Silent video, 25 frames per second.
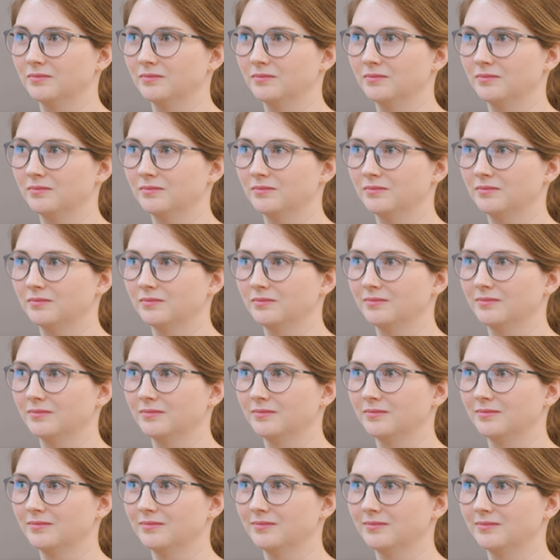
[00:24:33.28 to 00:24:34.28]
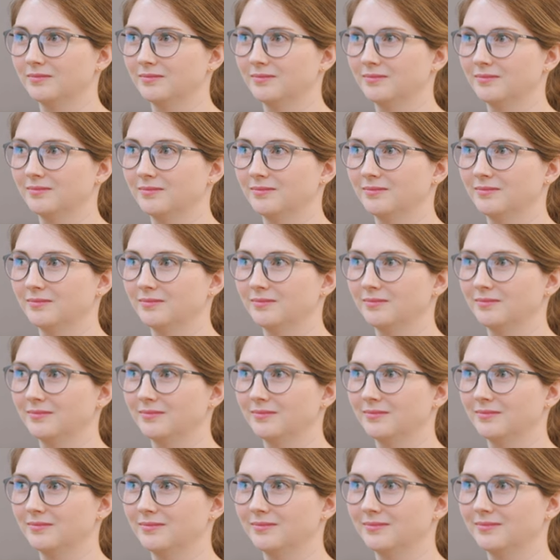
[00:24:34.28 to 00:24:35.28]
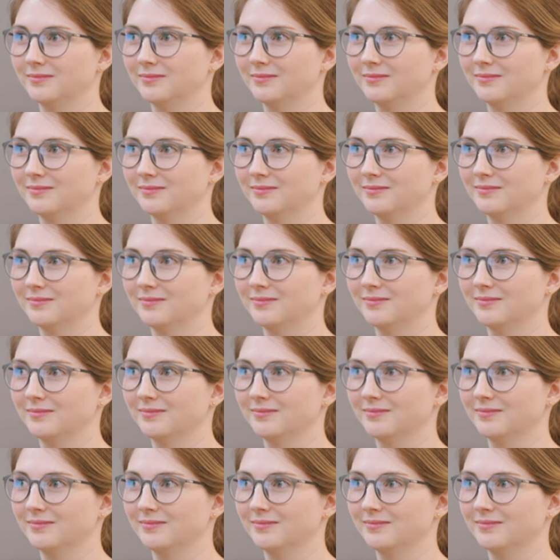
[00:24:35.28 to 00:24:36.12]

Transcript: No words are spoken by the person on screen.